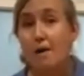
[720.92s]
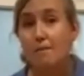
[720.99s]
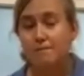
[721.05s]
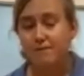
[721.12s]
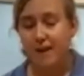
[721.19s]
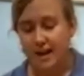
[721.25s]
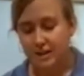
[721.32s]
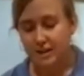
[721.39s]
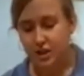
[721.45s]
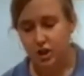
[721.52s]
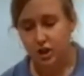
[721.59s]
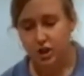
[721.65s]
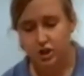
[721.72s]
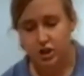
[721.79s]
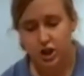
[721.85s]
up
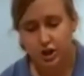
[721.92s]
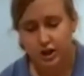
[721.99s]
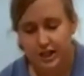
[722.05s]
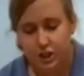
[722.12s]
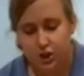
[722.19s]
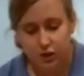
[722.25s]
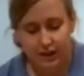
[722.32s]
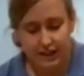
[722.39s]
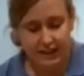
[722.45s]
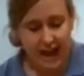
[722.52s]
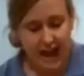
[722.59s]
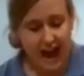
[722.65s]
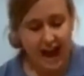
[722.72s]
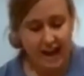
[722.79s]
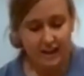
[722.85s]
faster or turn into a
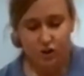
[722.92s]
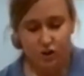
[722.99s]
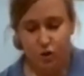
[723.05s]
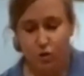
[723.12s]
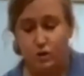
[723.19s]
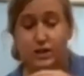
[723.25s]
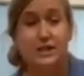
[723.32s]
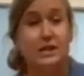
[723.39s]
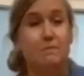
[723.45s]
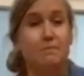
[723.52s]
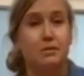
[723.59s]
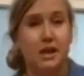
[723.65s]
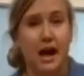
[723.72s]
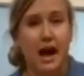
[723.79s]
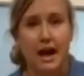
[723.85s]
gas or
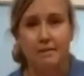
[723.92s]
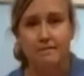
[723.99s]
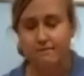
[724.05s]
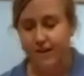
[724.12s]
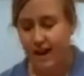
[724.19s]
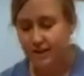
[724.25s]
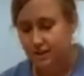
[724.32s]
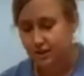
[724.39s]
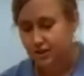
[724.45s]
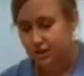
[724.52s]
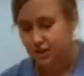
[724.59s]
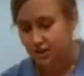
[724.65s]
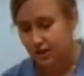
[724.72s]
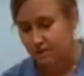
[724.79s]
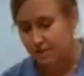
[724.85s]
sublime faster.
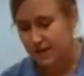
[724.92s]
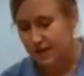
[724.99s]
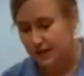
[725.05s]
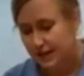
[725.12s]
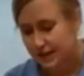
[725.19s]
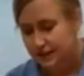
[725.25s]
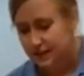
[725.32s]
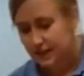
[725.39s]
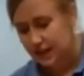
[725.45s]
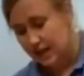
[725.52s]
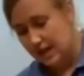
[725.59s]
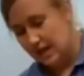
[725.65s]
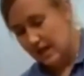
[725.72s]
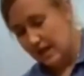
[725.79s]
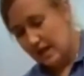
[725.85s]
So let me get this
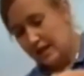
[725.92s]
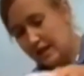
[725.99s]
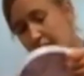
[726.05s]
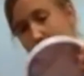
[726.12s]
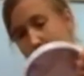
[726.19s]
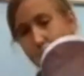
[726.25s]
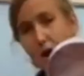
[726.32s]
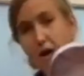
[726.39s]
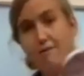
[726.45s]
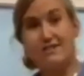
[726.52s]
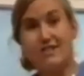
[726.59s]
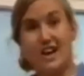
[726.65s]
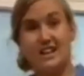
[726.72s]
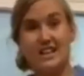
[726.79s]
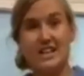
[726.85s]
cap off.
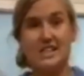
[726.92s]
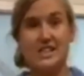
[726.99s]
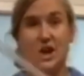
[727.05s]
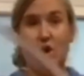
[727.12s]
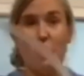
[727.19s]
I've got this